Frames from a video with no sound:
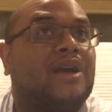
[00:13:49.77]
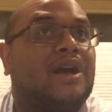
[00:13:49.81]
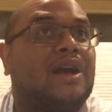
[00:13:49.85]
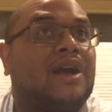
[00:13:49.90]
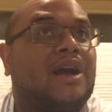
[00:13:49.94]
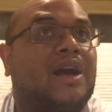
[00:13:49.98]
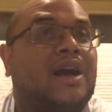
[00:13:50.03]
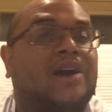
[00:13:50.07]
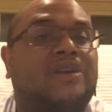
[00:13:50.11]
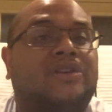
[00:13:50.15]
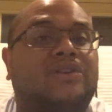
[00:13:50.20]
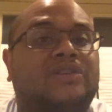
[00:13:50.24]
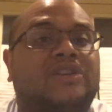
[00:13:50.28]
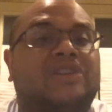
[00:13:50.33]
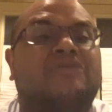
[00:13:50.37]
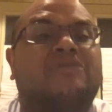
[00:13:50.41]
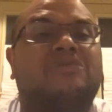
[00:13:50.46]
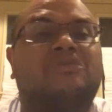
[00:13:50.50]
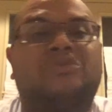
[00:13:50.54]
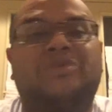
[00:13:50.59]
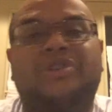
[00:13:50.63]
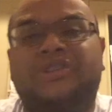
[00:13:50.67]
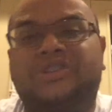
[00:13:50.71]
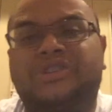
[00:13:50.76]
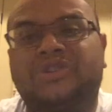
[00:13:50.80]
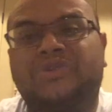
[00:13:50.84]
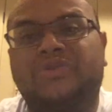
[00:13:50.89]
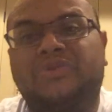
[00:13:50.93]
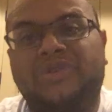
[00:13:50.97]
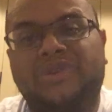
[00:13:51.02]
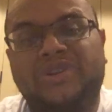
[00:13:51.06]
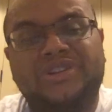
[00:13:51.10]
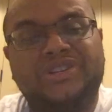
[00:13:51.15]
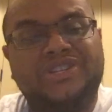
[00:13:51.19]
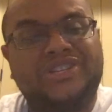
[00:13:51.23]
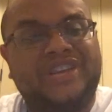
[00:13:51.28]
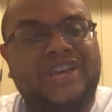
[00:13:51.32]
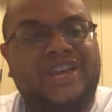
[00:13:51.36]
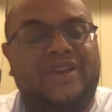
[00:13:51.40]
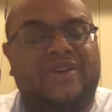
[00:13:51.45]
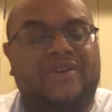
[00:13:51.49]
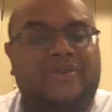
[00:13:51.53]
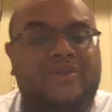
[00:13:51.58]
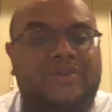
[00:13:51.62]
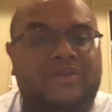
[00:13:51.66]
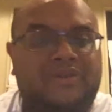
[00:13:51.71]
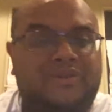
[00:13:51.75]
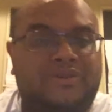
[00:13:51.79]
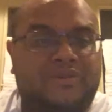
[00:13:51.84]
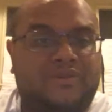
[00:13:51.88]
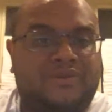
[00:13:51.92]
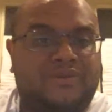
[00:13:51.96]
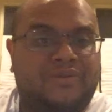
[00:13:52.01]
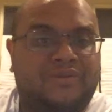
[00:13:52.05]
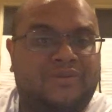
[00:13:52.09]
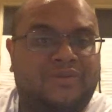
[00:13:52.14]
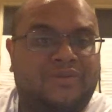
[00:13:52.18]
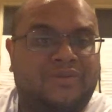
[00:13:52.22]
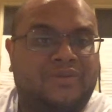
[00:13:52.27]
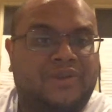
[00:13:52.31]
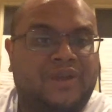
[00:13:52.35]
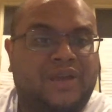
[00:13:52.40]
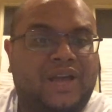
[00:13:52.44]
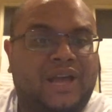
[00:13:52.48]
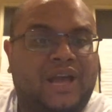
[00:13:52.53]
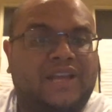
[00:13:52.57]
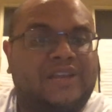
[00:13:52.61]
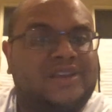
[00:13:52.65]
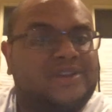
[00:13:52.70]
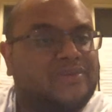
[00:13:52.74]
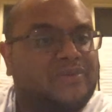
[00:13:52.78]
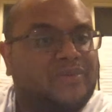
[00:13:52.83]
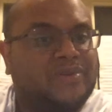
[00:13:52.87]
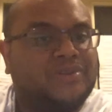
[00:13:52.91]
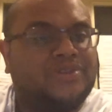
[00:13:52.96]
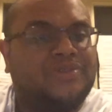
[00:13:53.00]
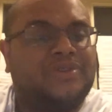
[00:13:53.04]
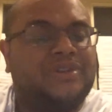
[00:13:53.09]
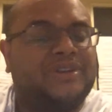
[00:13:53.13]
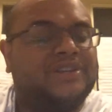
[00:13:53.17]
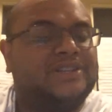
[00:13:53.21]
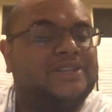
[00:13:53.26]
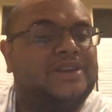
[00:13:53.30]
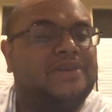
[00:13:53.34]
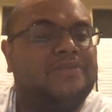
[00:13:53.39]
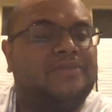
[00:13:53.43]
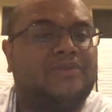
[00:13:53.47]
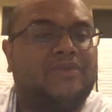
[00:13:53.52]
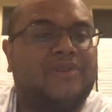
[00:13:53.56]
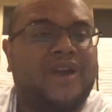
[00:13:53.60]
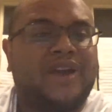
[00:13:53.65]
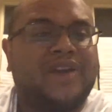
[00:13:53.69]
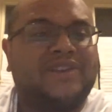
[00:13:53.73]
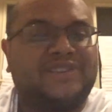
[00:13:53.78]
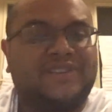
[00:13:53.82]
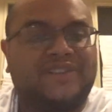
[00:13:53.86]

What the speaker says: I don't even wish you were in jail. I just want you to accept Christ.